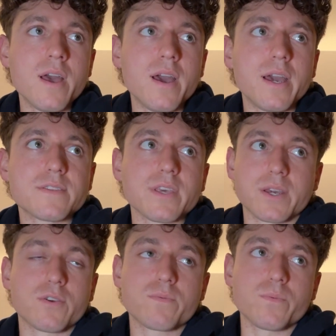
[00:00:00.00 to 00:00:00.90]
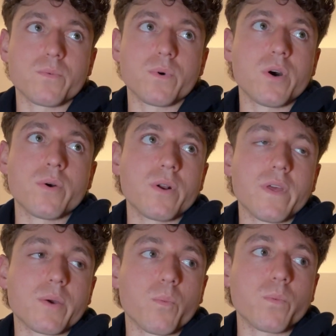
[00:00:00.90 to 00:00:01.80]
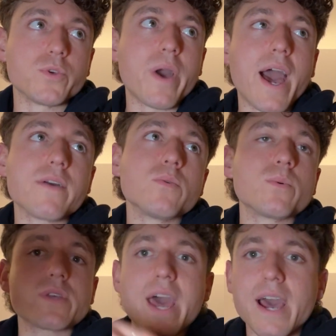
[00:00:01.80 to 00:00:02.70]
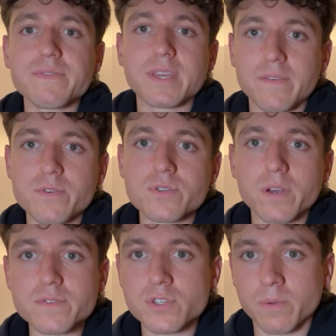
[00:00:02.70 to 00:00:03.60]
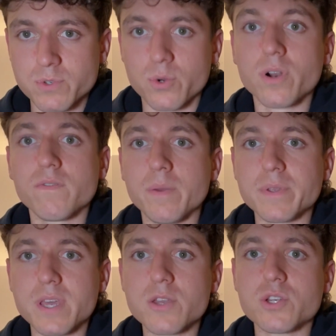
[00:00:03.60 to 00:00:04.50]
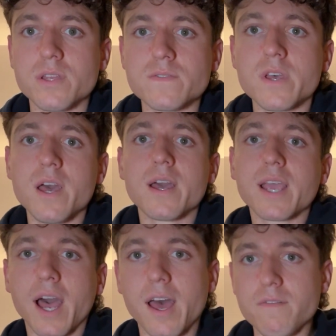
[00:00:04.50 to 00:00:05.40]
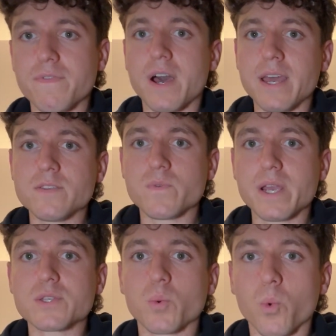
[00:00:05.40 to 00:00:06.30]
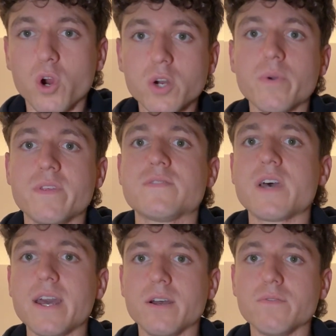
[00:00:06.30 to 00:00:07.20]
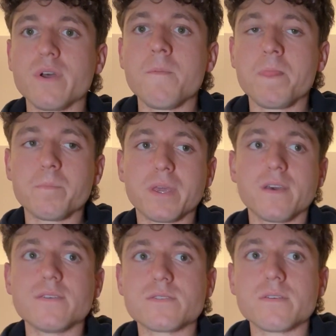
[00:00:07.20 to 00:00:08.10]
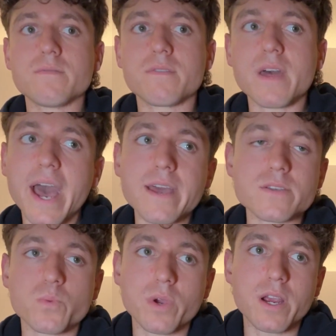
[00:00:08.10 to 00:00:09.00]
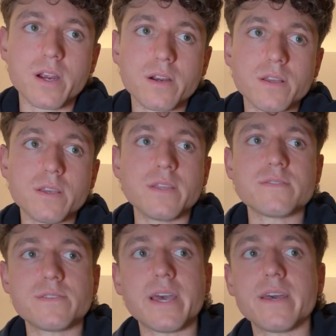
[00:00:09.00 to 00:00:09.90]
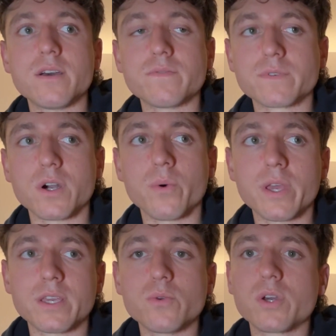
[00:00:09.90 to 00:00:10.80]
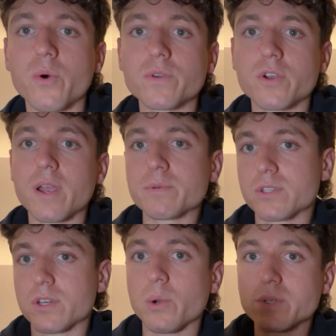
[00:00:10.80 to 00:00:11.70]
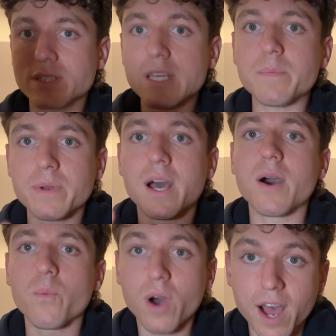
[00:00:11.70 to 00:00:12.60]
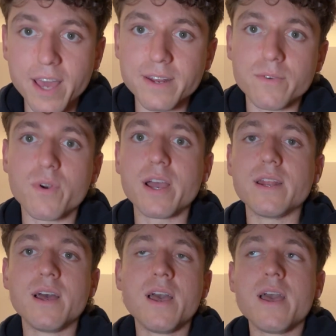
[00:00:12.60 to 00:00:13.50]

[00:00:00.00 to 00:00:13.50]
It's like, you almost have to give yourself some sort of limitations, confines, right, to work with inside of, because that is where, instead of you're able to go deep, not wide, right?